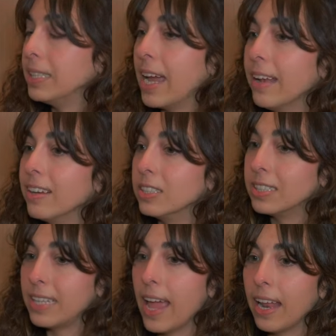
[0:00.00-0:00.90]
They
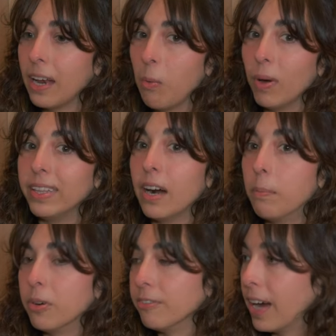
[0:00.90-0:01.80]
understand what they are
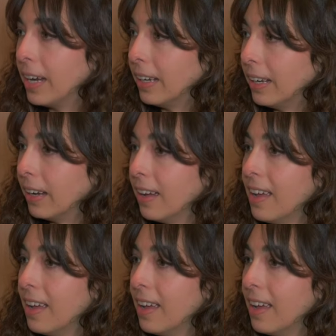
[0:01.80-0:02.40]
providing.